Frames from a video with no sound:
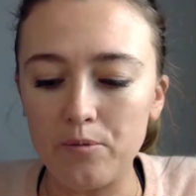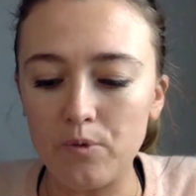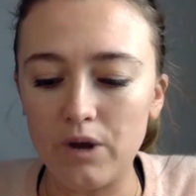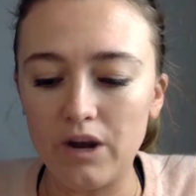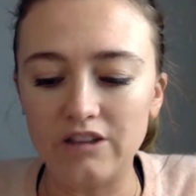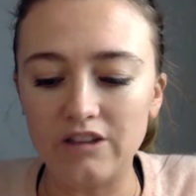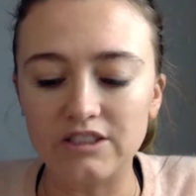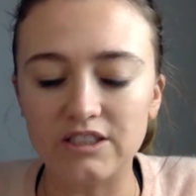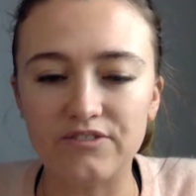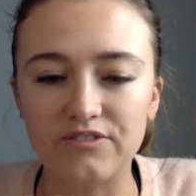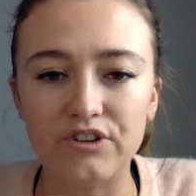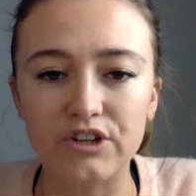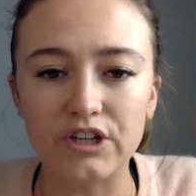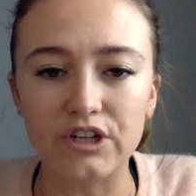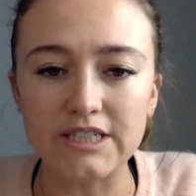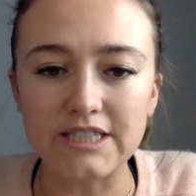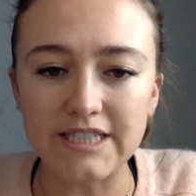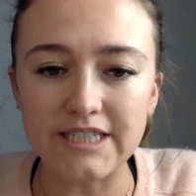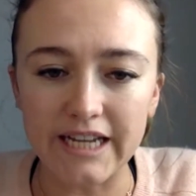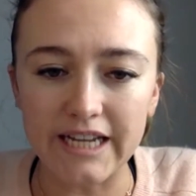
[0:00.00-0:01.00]
What else? If you're
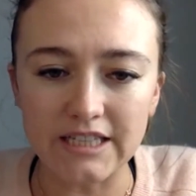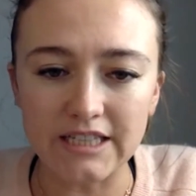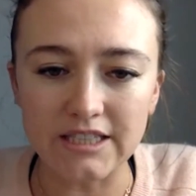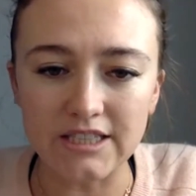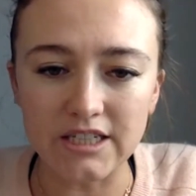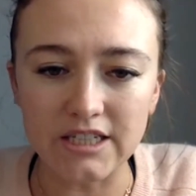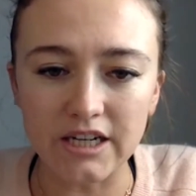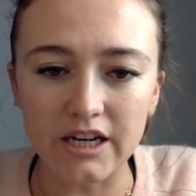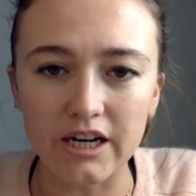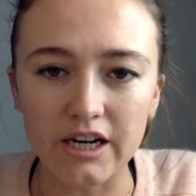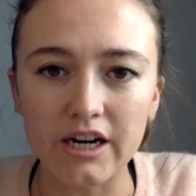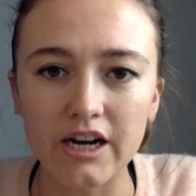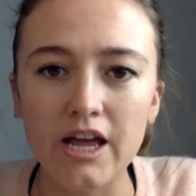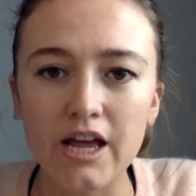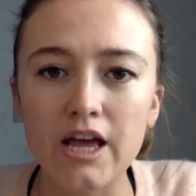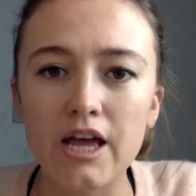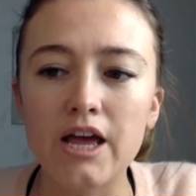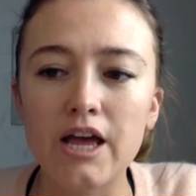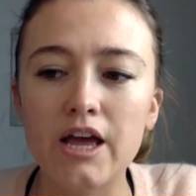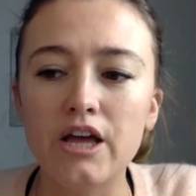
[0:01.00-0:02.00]
a dancer,
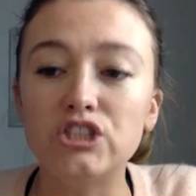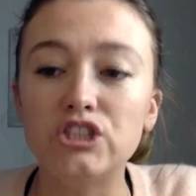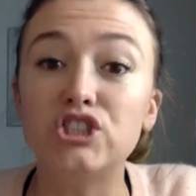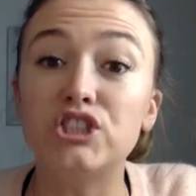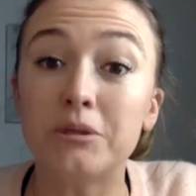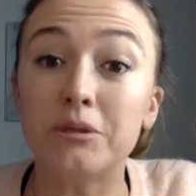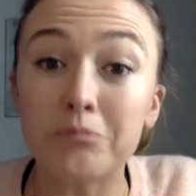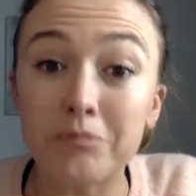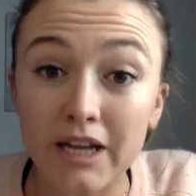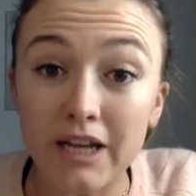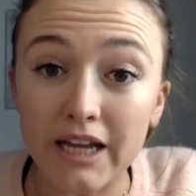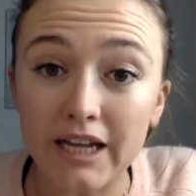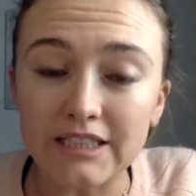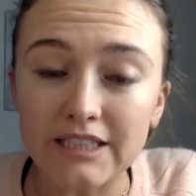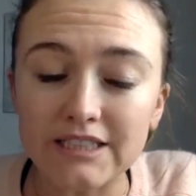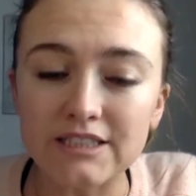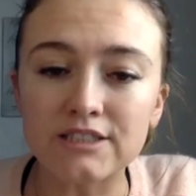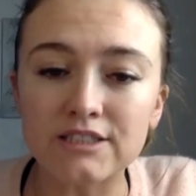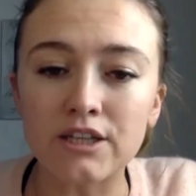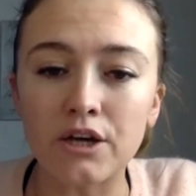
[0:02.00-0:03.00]

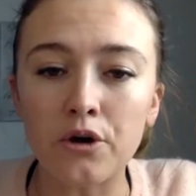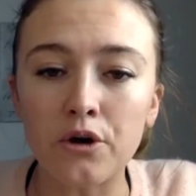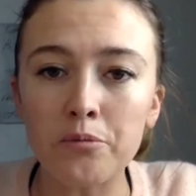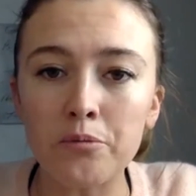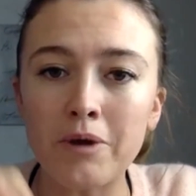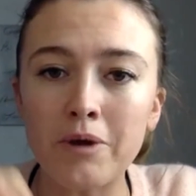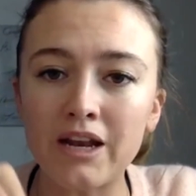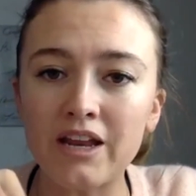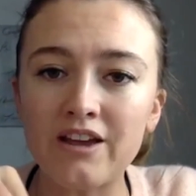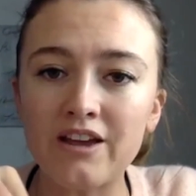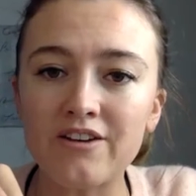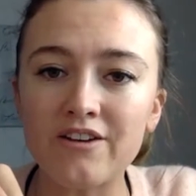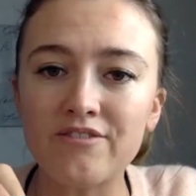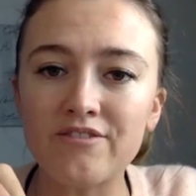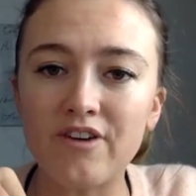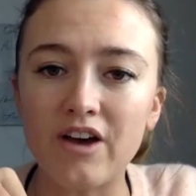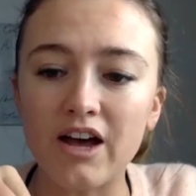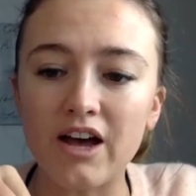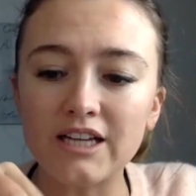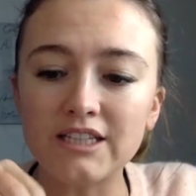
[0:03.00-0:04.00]
gymnast, so many of
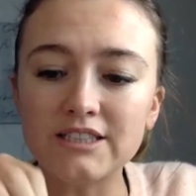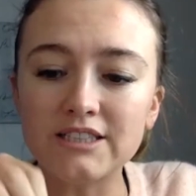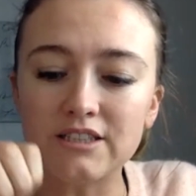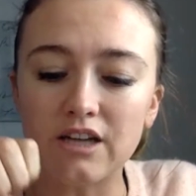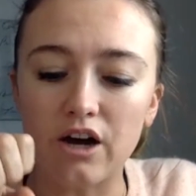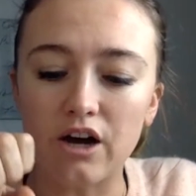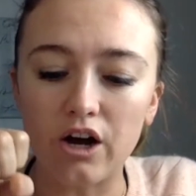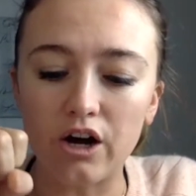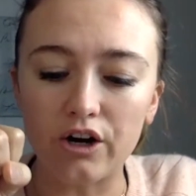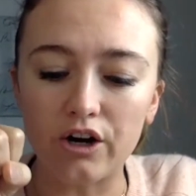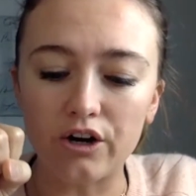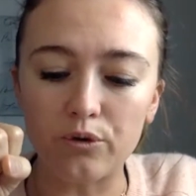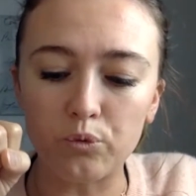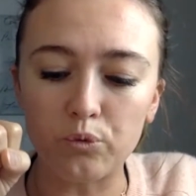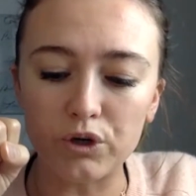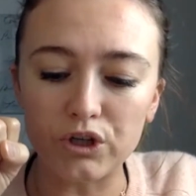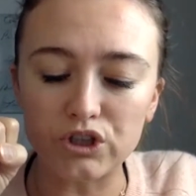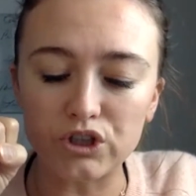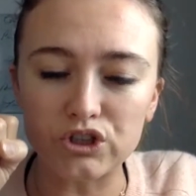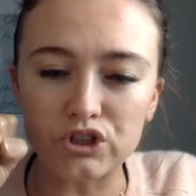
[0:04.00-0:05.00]
us
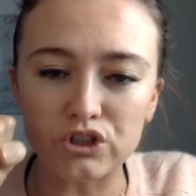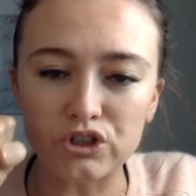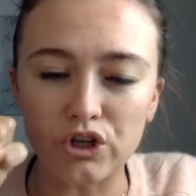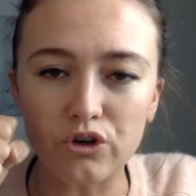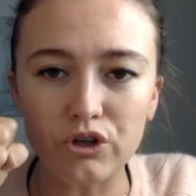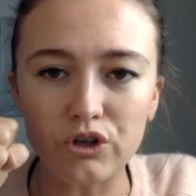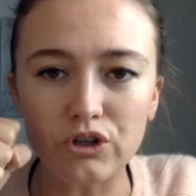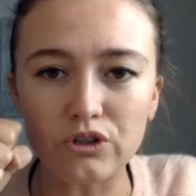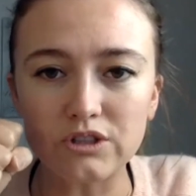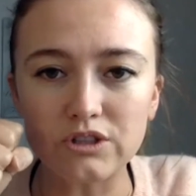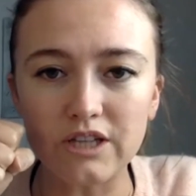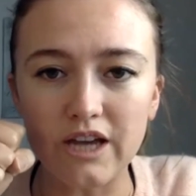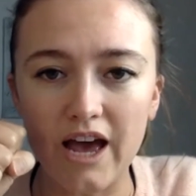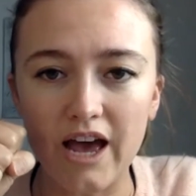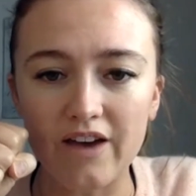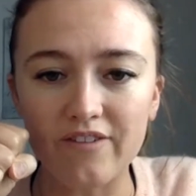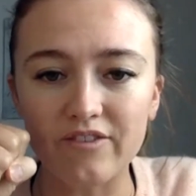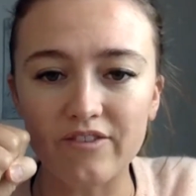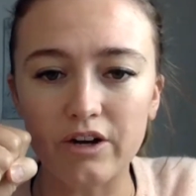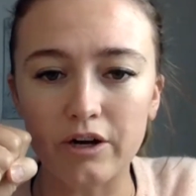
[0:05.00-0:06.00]
we're so used to
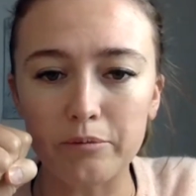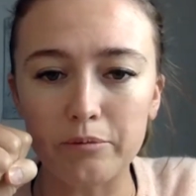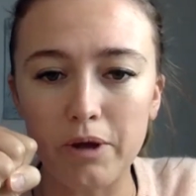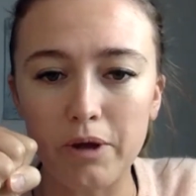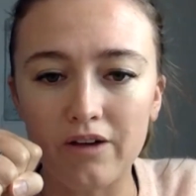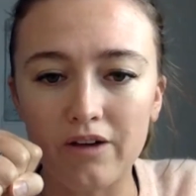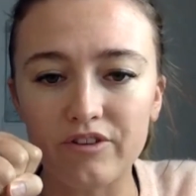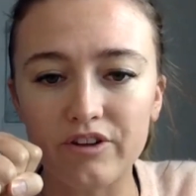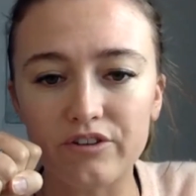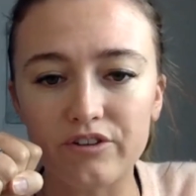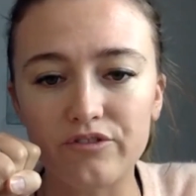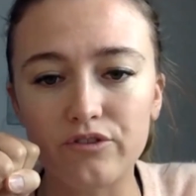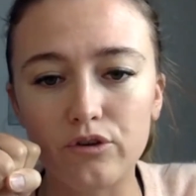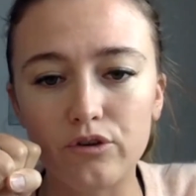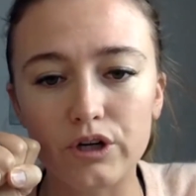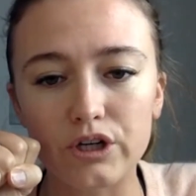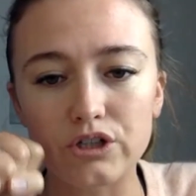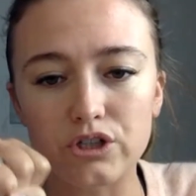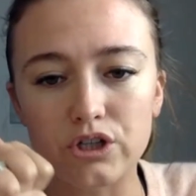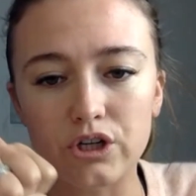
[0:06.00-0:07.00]
having our pelvic
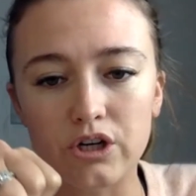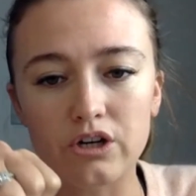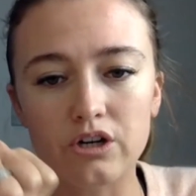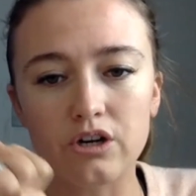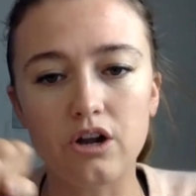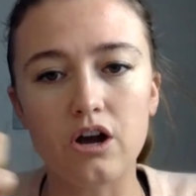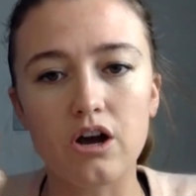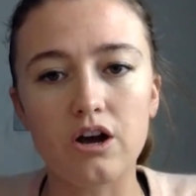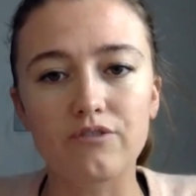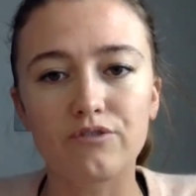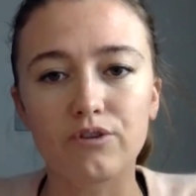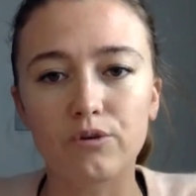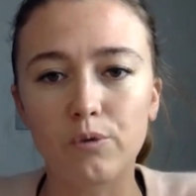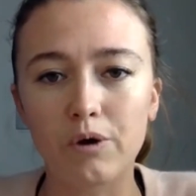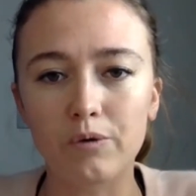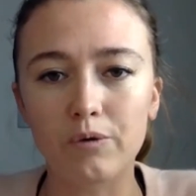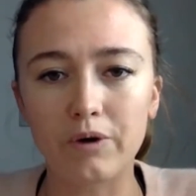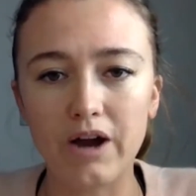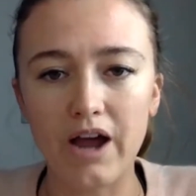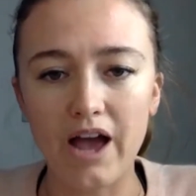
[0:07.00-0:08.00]
floor turned on for
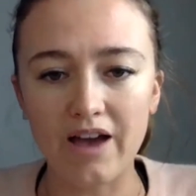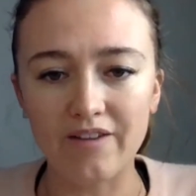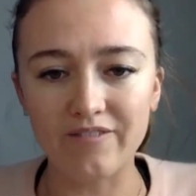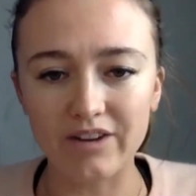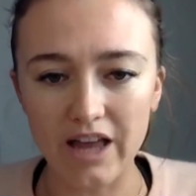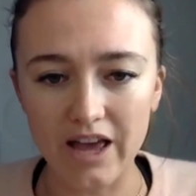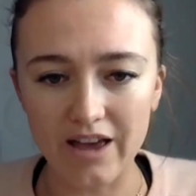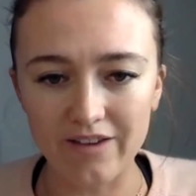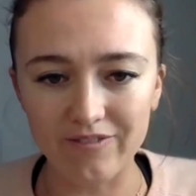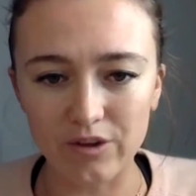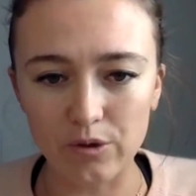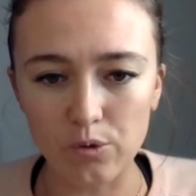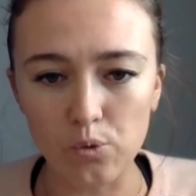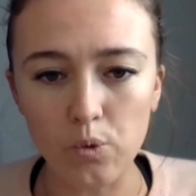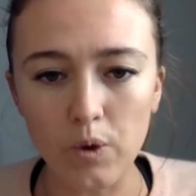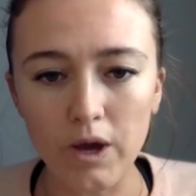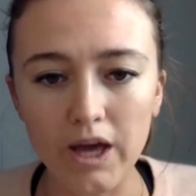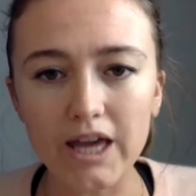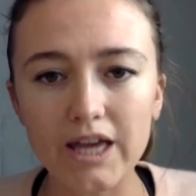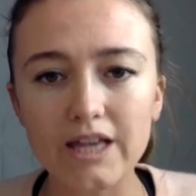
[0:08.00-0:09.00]
when we're having heavy
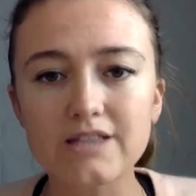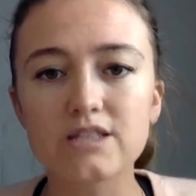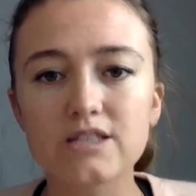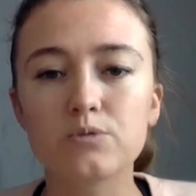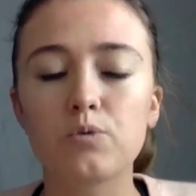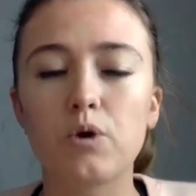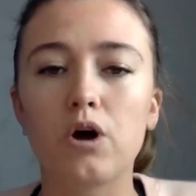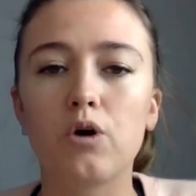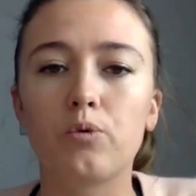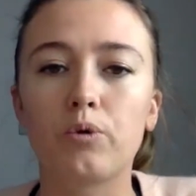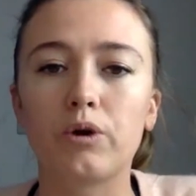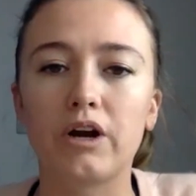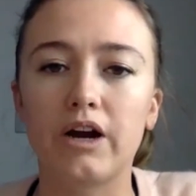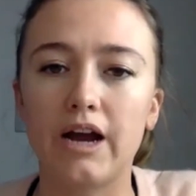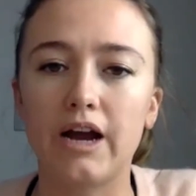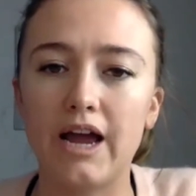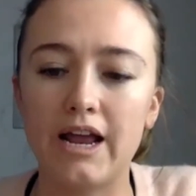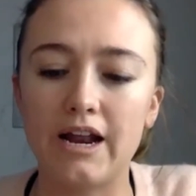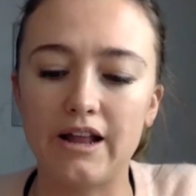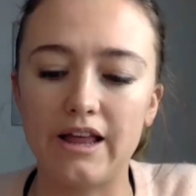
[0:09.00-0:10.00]
weights, while we're
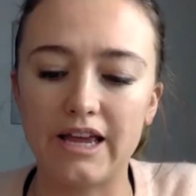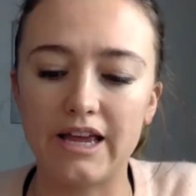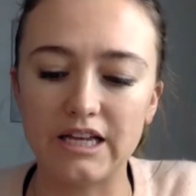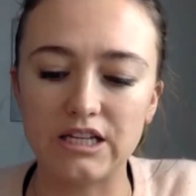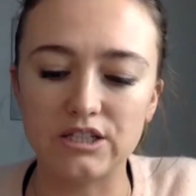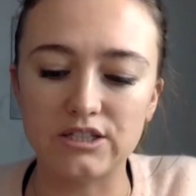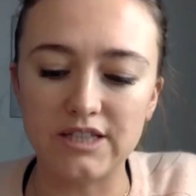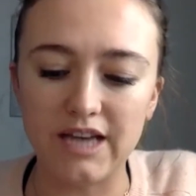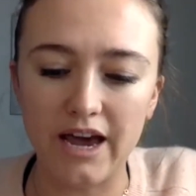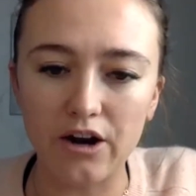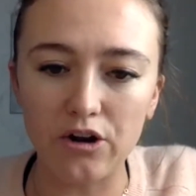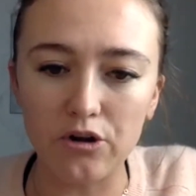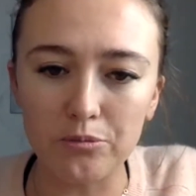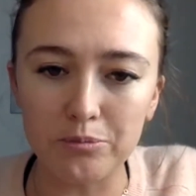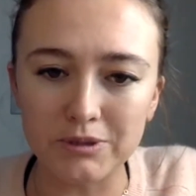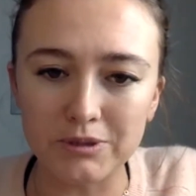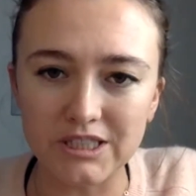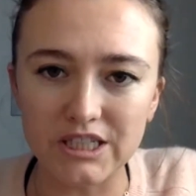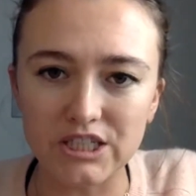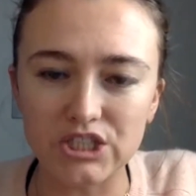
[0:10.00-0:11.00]
in like a saddle
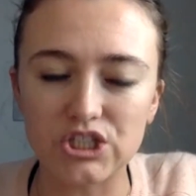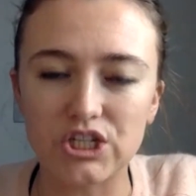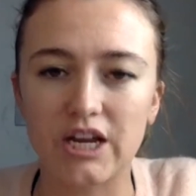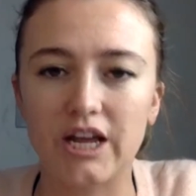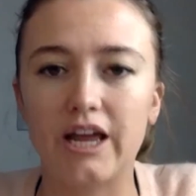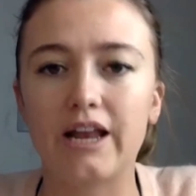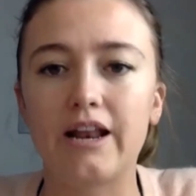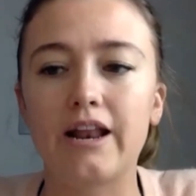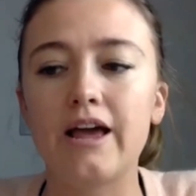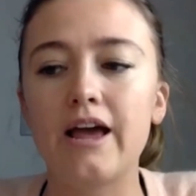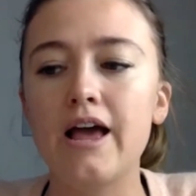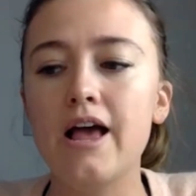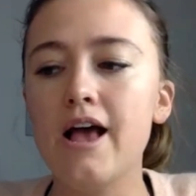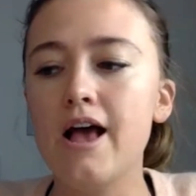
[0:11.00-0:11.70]
position.